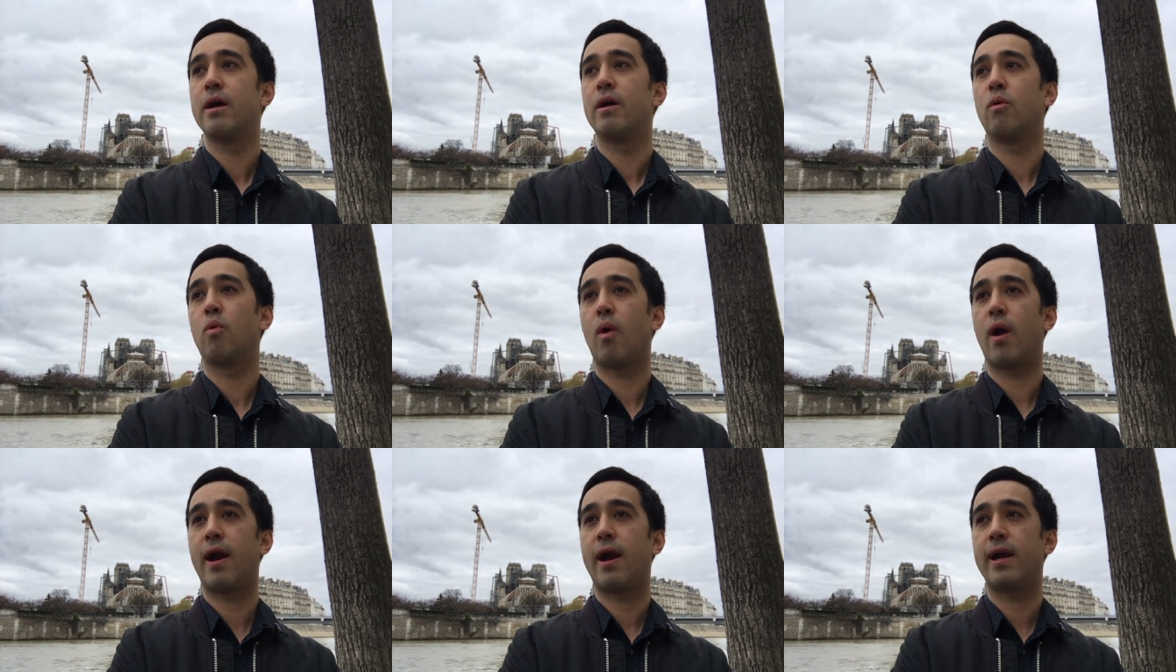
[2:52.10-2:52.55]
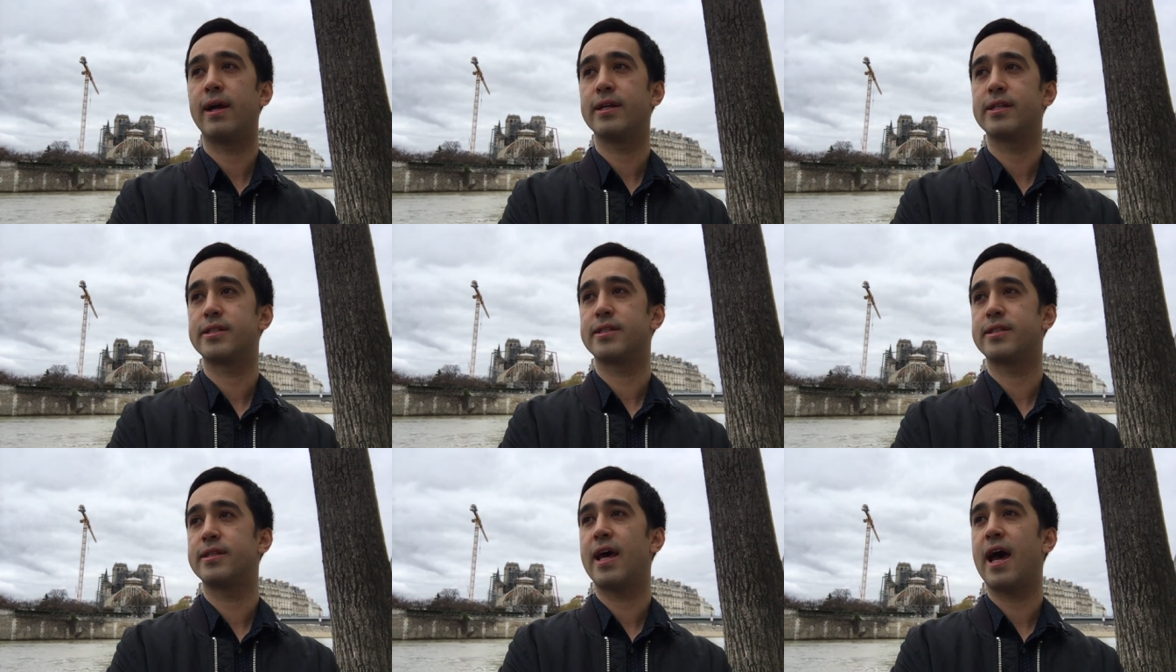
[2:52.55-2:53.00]

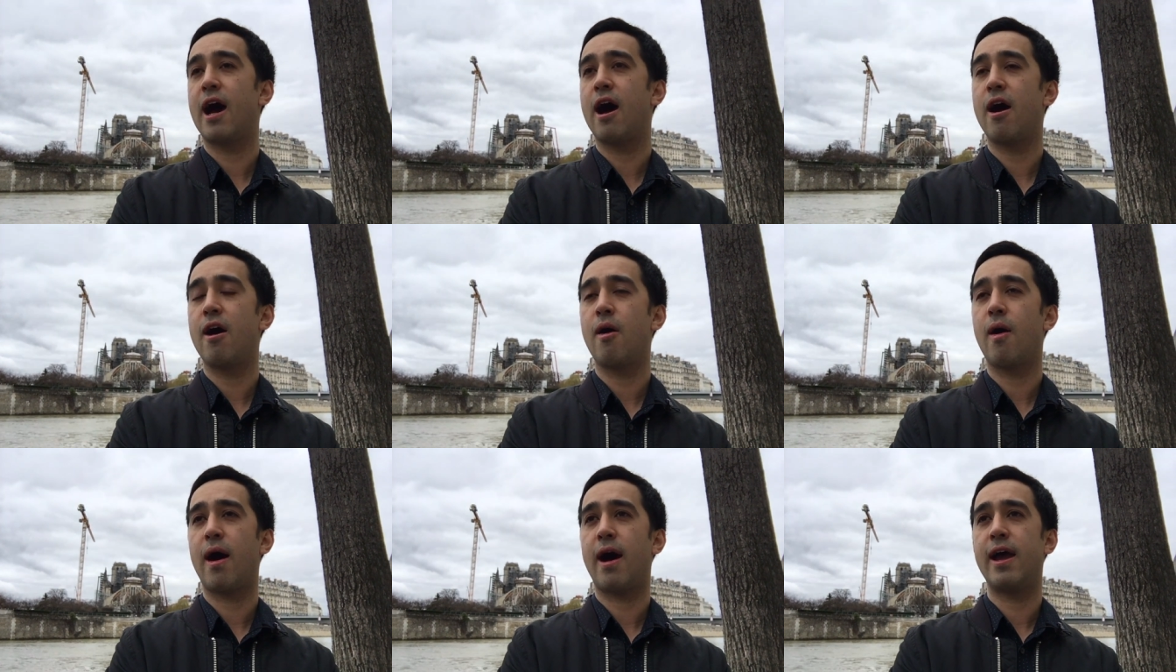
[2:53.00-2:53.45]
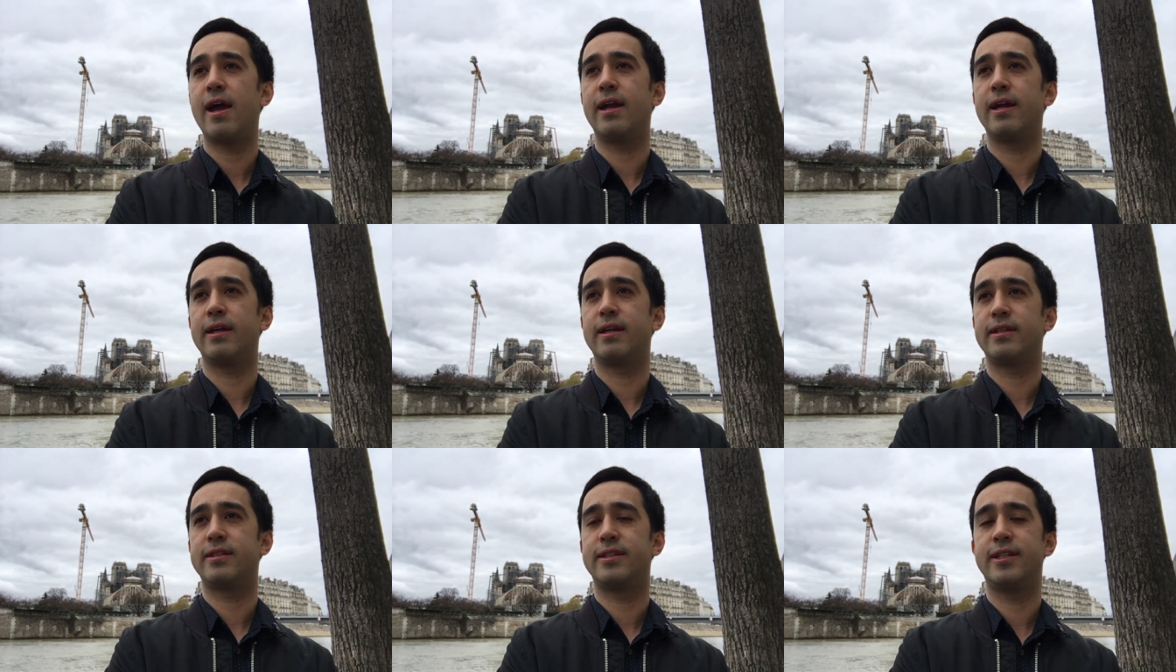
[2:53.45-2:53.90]
Whereas now
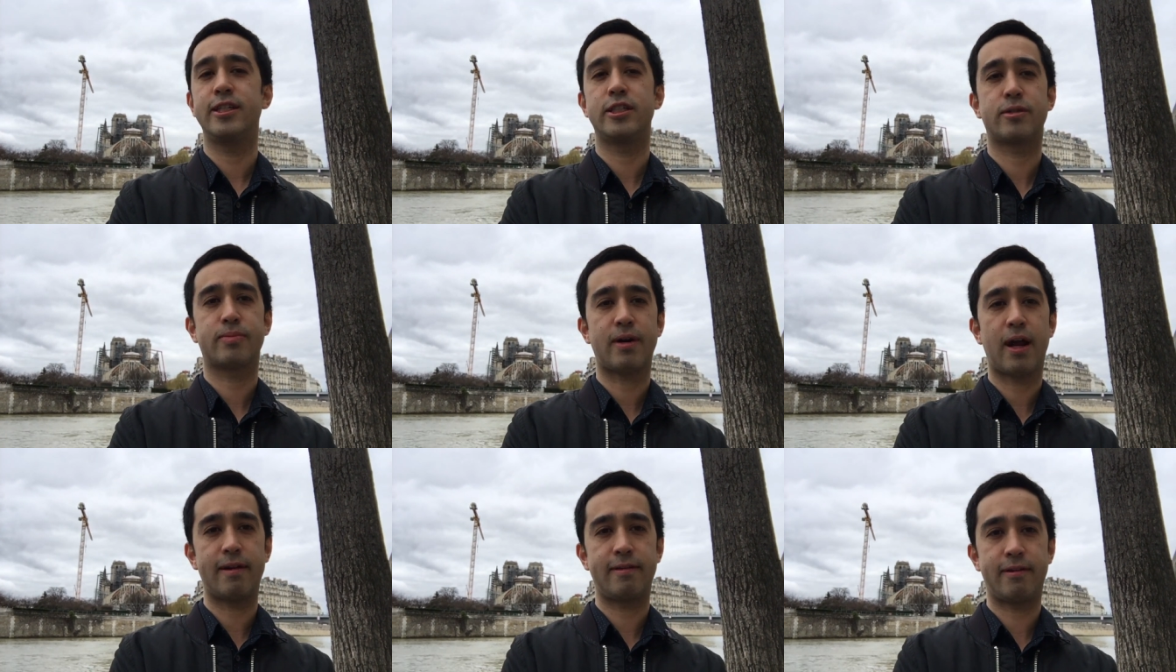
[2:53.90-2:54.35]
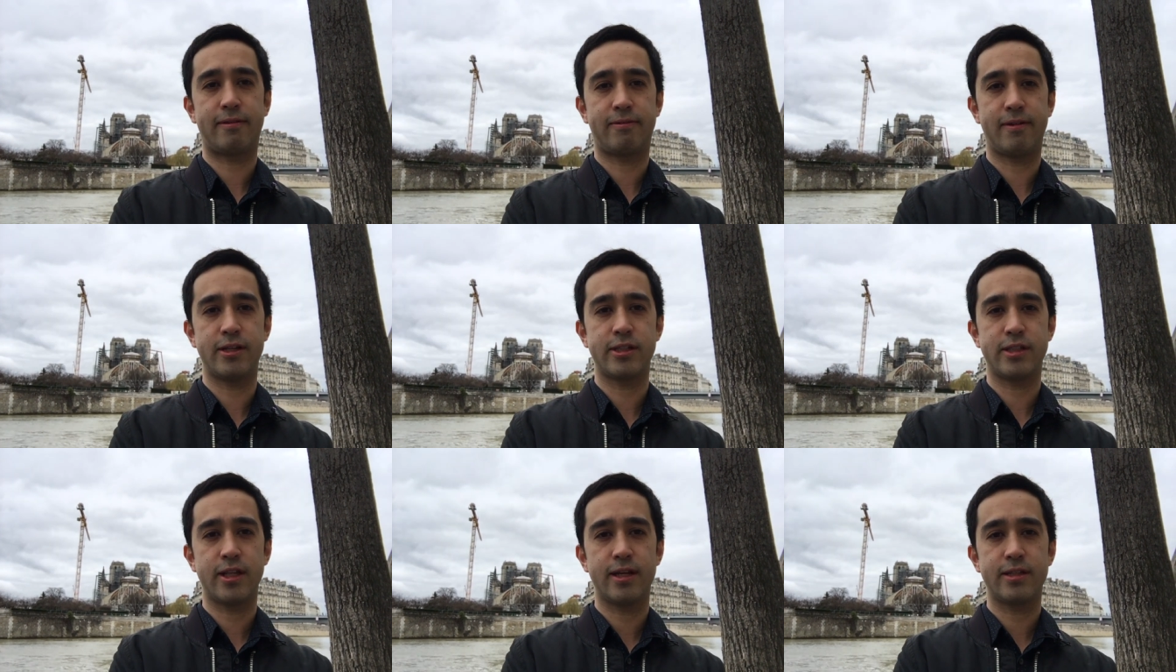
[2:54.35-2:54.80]
I teach private
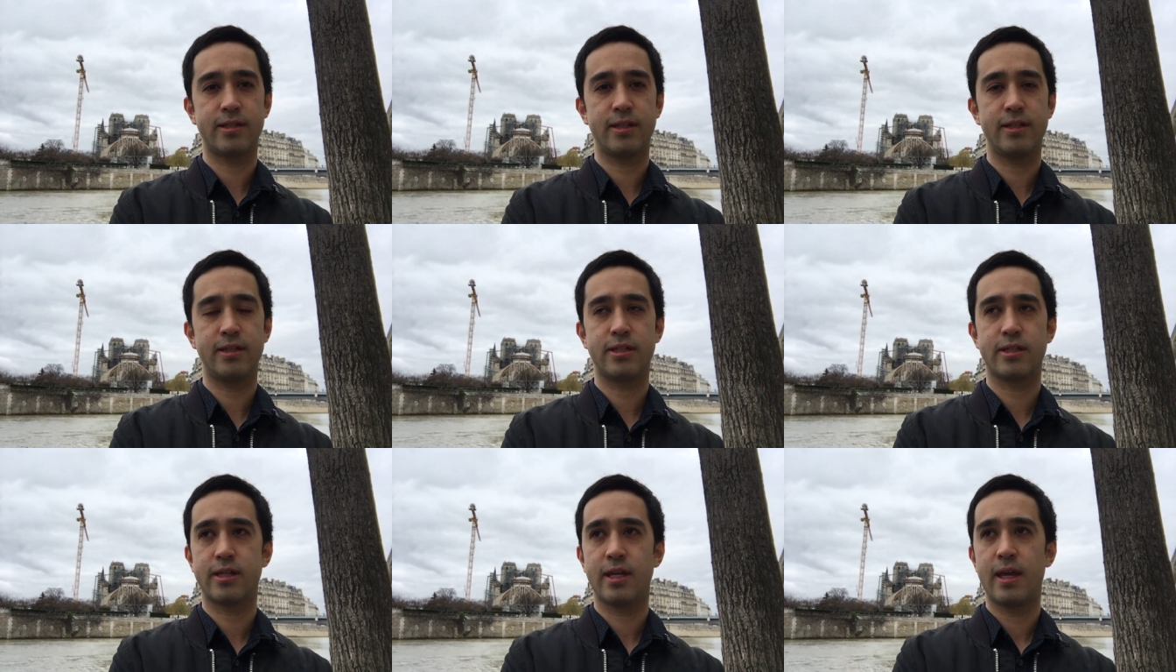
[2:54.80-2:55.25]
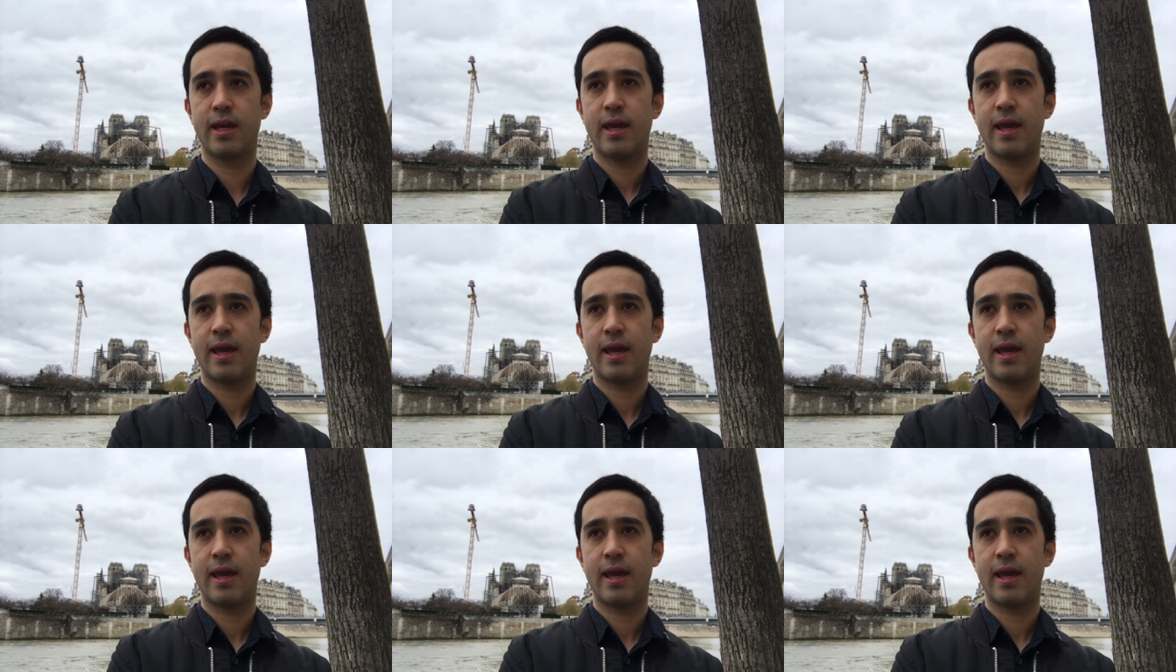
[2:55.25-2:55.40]
French lessons